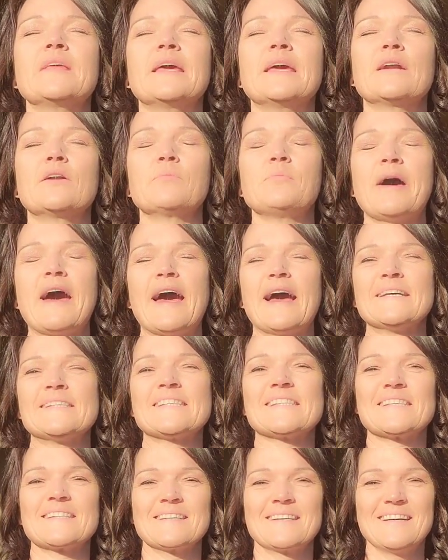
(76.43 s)
it'll
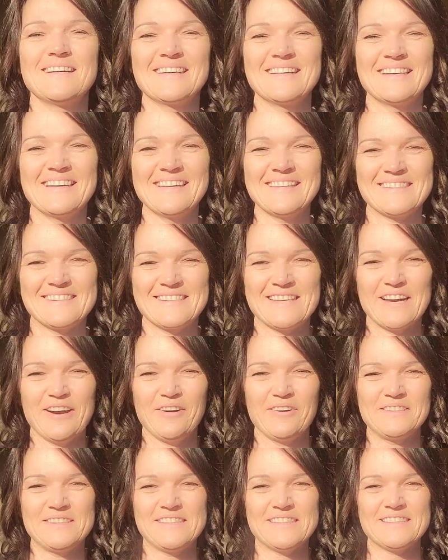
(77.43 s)
pass.
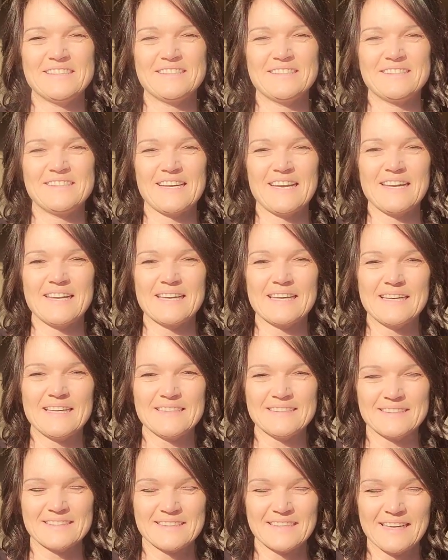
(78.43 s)
So just take it
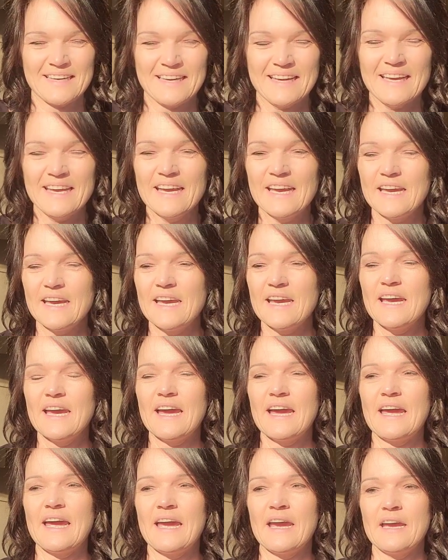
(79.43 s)
easy.
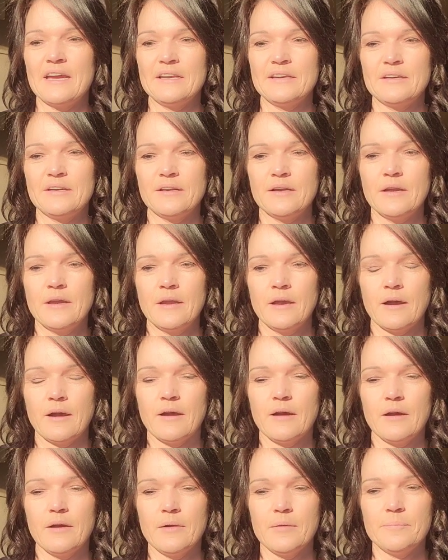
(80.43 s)
And
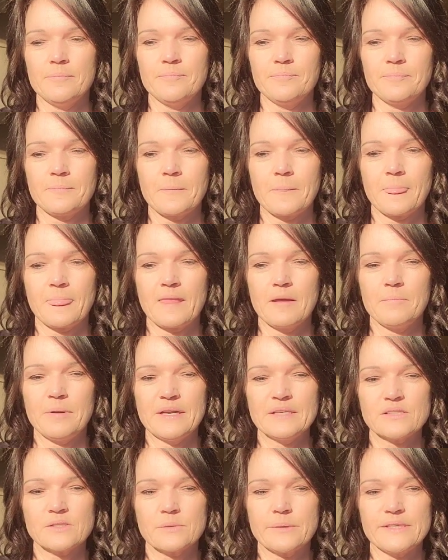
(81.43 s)
the
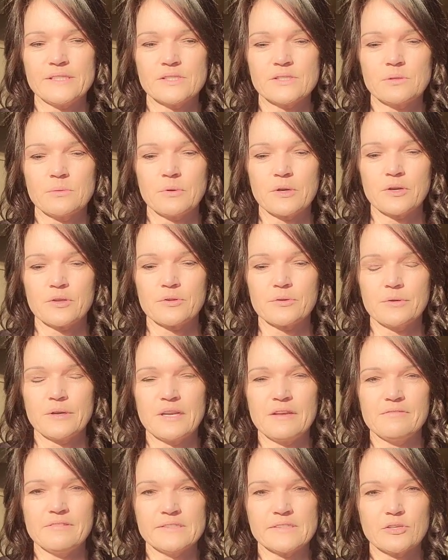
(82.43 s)
best ways to work through
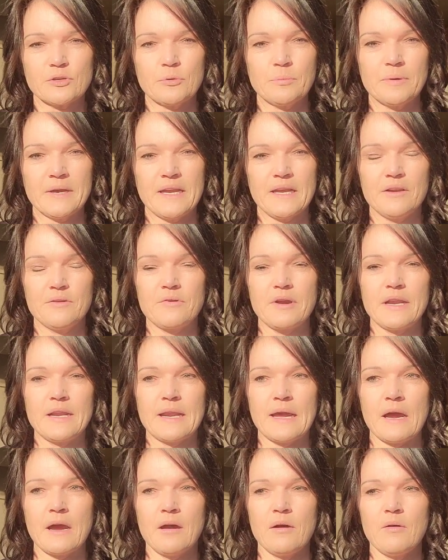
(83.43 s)
any physical pain right
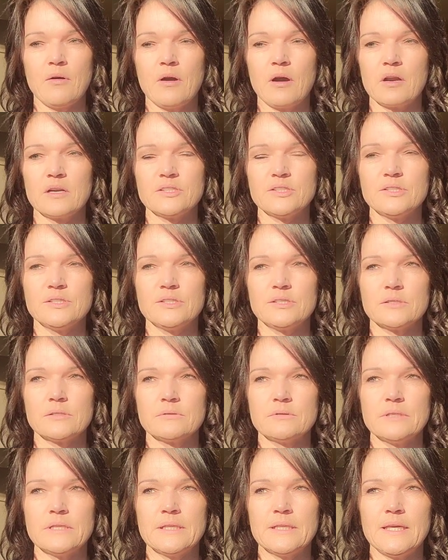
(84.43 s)
now are to
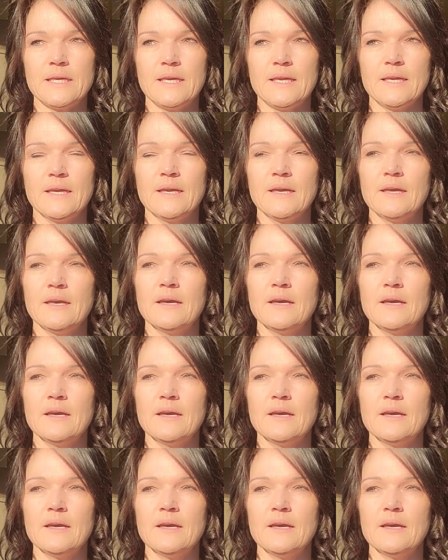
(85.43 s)
just really,